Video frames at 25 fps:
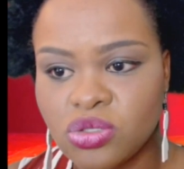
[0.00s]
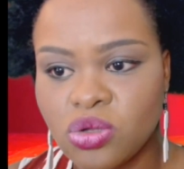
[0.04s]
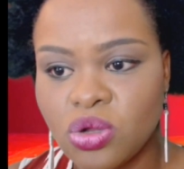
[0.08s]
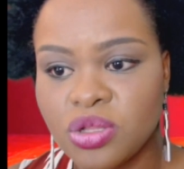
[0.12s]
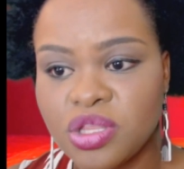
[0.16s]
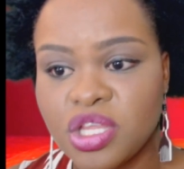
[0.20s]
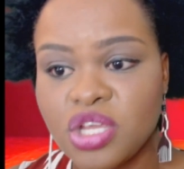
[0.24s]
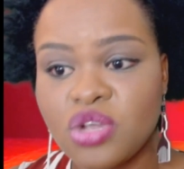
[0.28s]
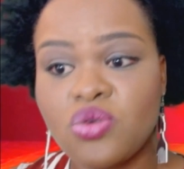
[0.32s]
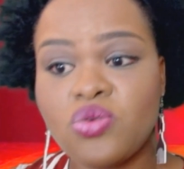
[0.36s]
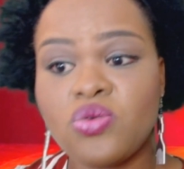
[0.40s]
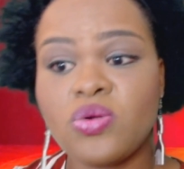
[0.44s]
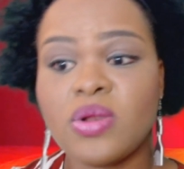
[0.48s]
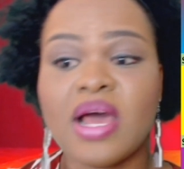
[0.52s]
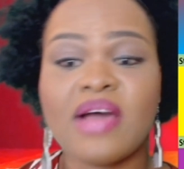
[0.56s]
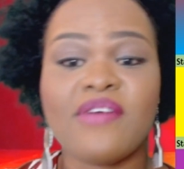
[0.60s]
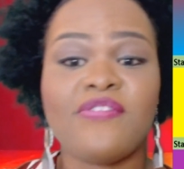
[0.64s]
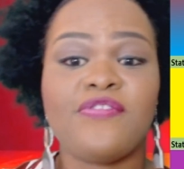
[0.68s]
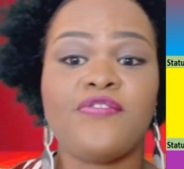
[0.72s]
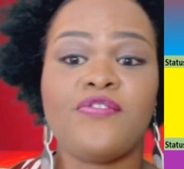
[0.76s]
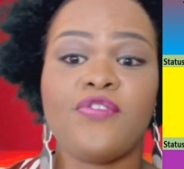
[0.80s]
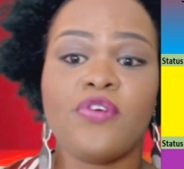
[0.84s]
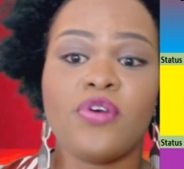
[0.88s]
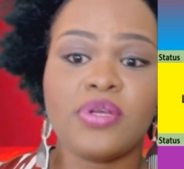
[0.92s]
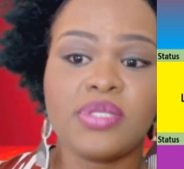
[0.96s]
or they could have
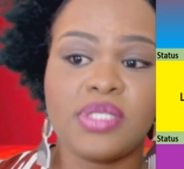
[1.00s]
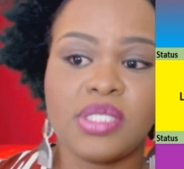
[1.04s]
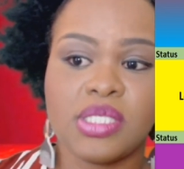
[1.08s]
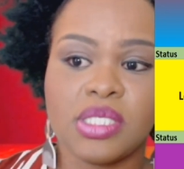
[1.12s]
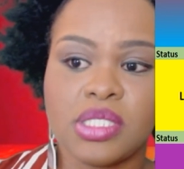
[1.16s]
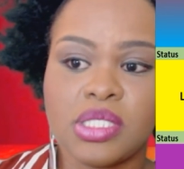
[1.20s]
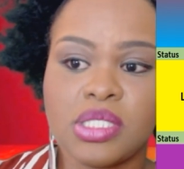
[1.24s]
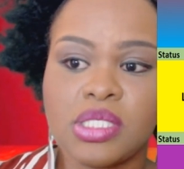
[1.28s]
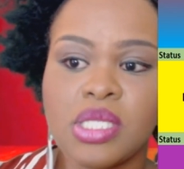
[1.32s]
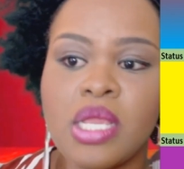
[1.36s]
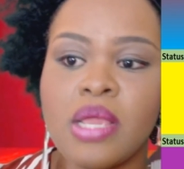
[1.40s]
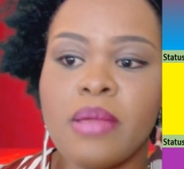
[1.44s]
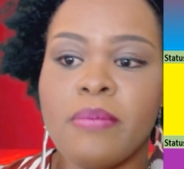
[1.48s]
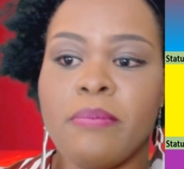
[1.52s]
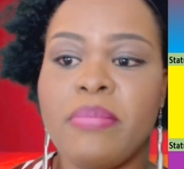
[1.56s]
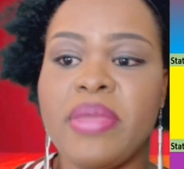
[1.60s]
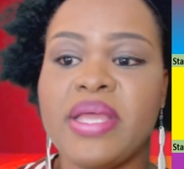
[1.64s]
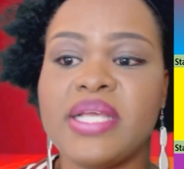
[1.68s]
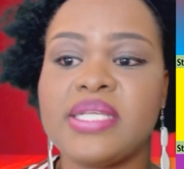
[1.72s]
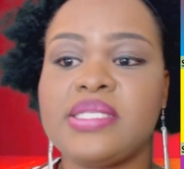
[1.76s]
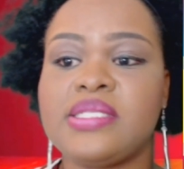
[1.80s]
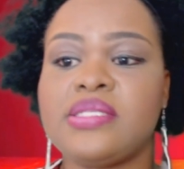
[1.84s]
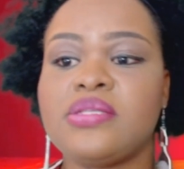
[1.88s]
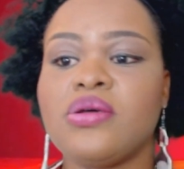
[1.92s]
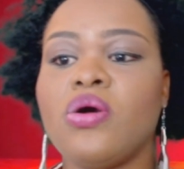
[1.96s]
4 seats
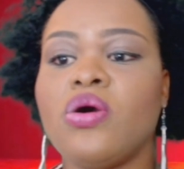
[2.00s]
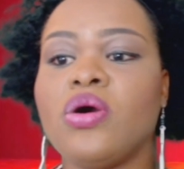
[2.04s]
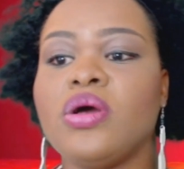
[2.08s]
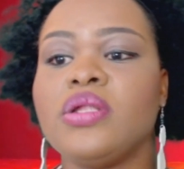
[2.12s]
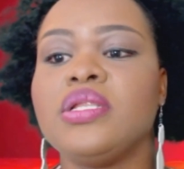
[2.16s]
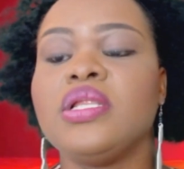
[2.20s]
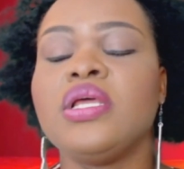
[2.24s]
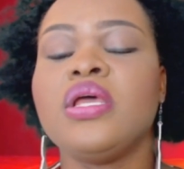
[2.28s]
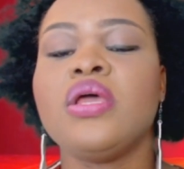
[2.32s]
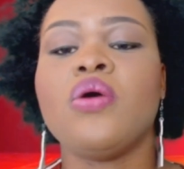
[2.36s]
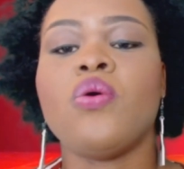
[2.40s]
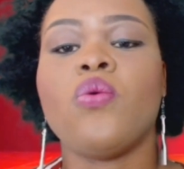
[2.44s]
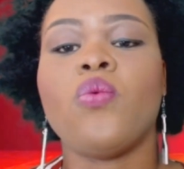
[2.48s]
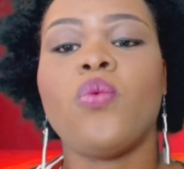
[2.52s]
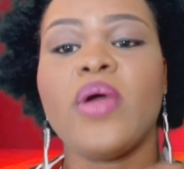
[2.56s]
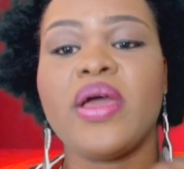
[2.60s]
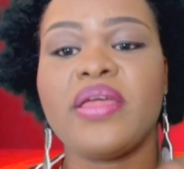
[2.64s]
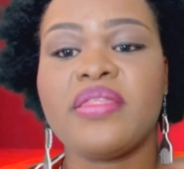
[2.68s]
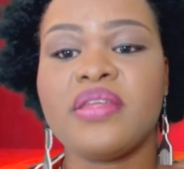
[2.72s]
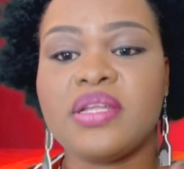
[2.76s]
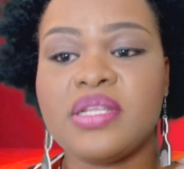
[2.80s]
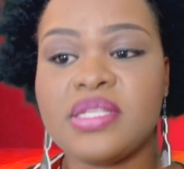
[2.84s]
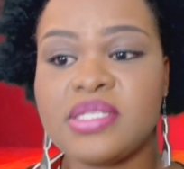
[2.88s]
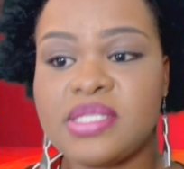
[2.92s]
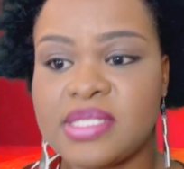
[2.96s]
based on
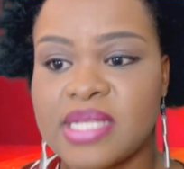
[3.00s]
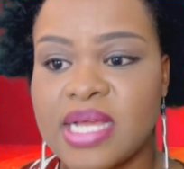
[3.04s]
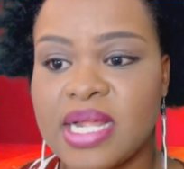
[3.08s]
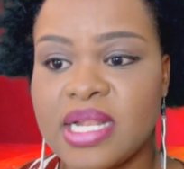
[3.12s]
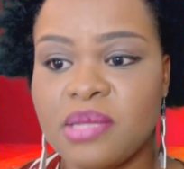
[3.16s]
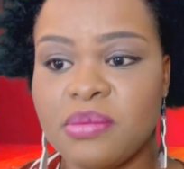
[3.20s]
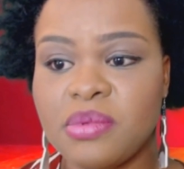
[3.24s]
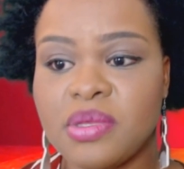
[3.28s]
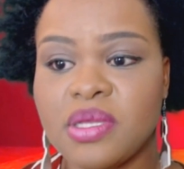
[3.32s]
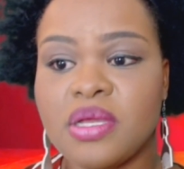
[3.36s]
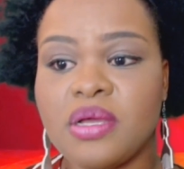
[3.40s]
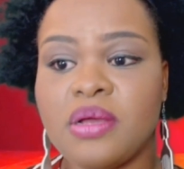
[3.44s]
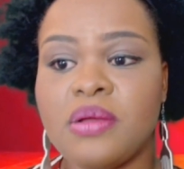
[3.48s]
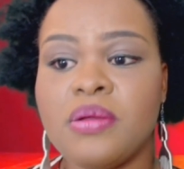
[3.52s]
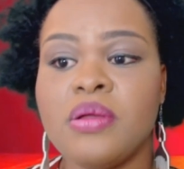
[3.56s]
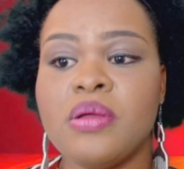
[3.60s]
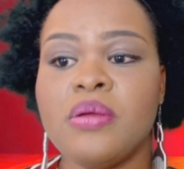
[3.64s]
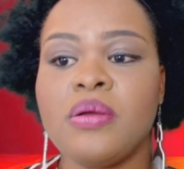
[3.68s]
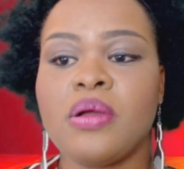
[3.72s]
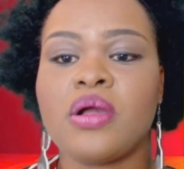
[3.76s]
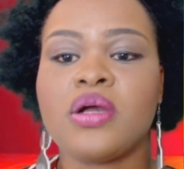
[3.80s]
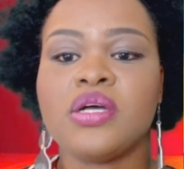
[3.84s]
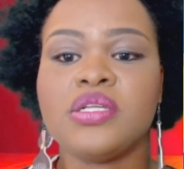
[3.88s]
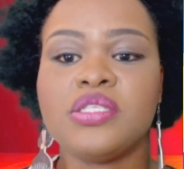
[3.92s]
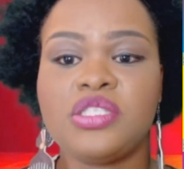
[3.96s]
whether the Salibia
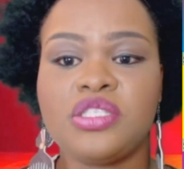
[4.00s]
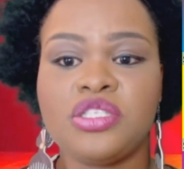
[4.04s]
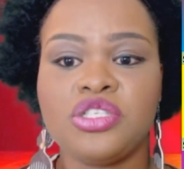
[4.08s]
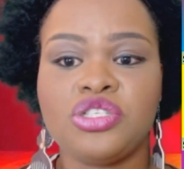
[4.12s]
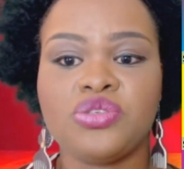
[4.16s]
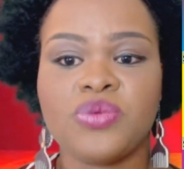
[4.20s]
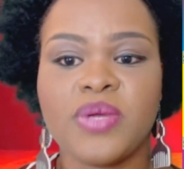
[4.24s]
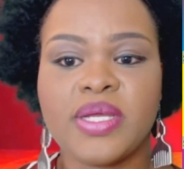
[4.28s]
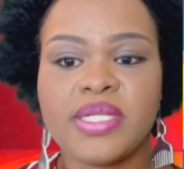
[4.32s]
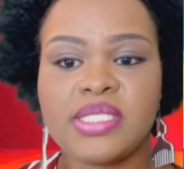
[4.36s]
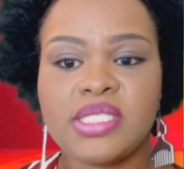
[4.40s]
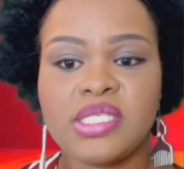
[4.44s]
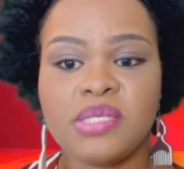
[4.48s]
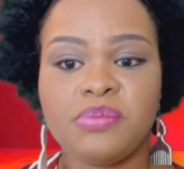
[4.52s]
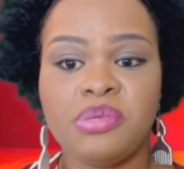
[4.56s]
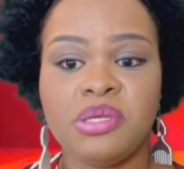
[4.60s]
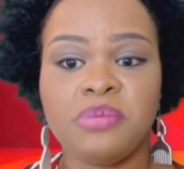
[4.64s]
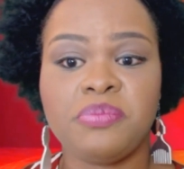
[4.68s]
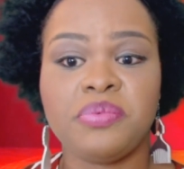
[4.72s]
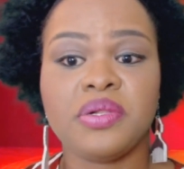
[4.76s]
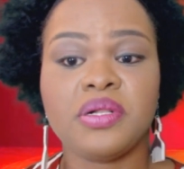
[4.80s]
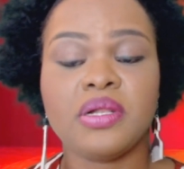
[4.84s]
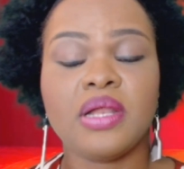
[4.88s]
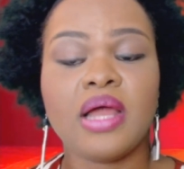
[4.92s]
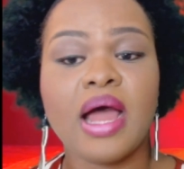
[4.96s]
constituency
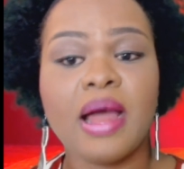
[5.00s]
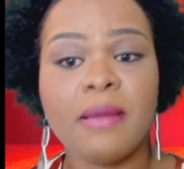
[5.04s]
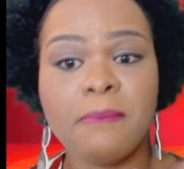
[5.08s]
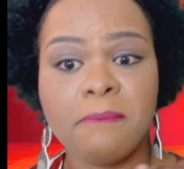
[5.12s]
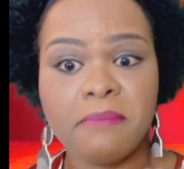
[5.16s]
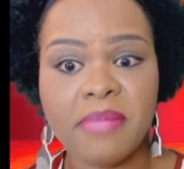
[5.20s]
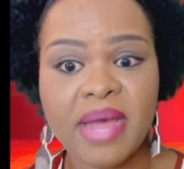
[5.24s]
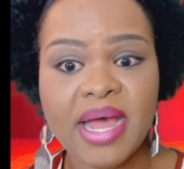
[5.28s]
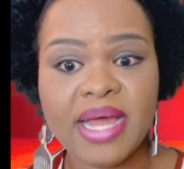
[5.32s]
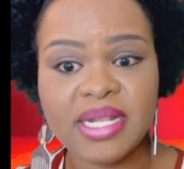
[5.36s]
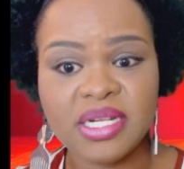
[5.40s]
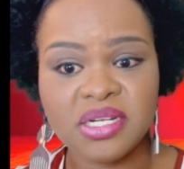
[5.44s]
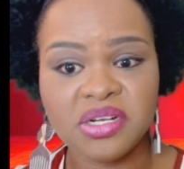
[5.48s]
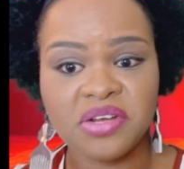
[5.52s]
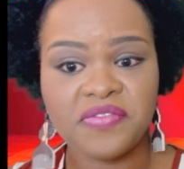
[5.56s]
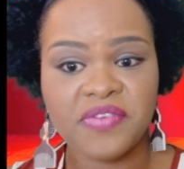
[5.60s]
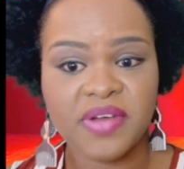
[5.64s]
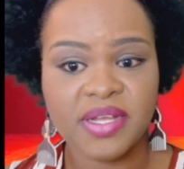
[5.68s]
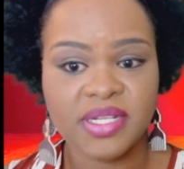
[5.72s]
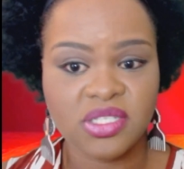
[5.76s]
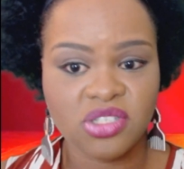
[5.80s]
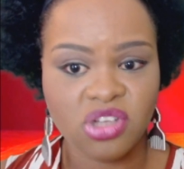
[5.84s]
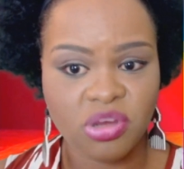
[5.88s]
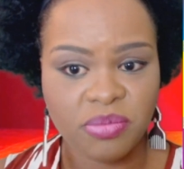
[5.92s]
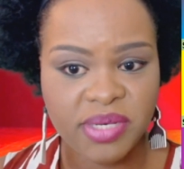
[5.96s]
people are mad enough at
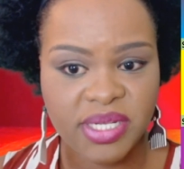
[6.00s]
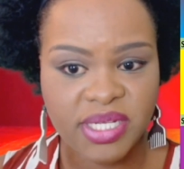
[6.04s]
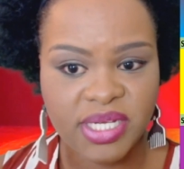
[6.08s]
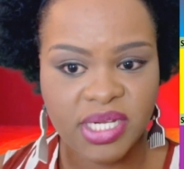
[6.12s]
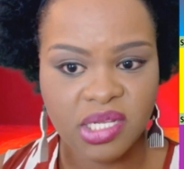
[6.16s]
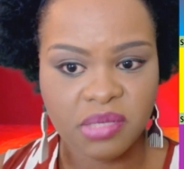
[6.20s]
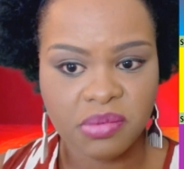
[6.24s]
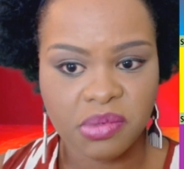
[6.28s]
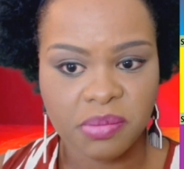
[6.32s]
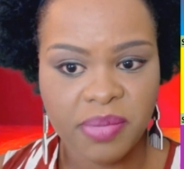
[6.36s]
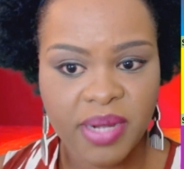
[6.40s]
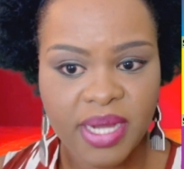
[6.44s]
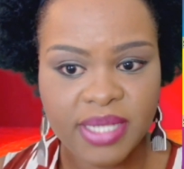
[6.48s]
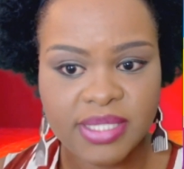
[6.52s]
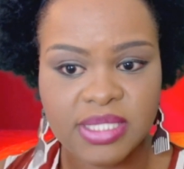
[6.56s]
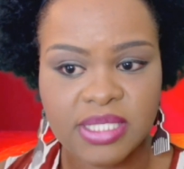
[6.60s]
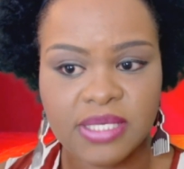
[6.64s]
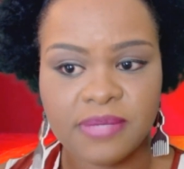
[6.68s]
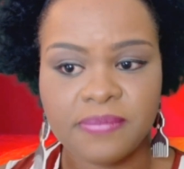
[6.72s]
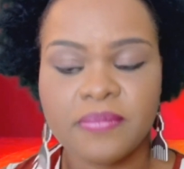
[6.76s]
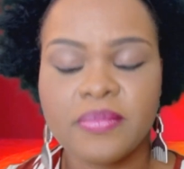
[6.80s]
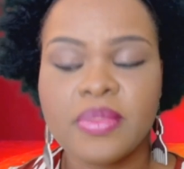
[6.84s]
the Dominica Labour Party.